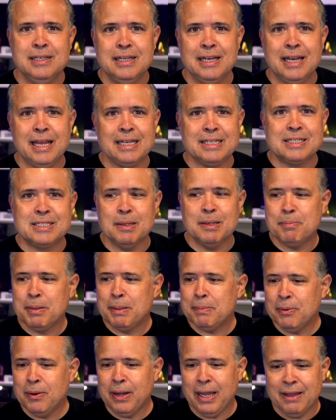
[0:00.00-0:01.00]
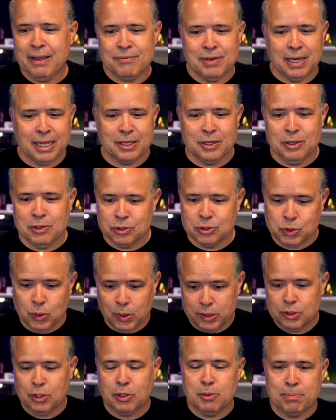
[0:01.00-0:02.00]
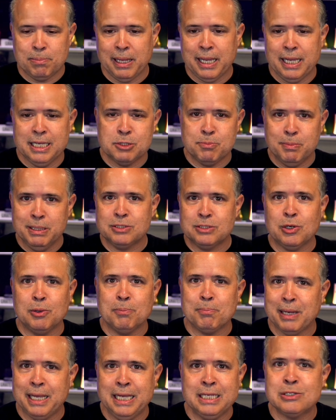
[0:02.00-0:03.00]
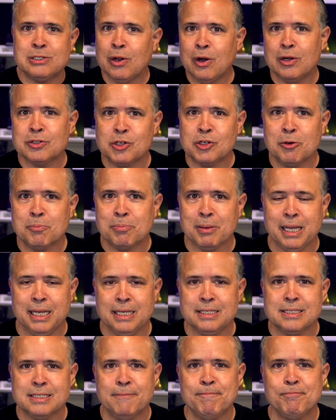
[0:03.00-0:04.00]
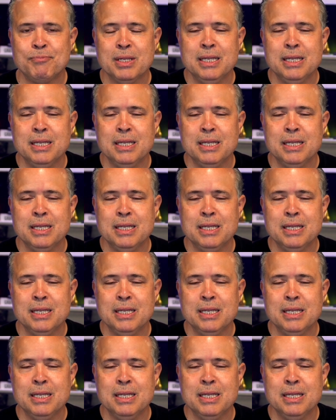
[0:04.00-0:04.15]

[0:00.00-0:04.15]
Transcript: Like, some people have, like, you know, short-term plans, mid-term plans, long-term plans.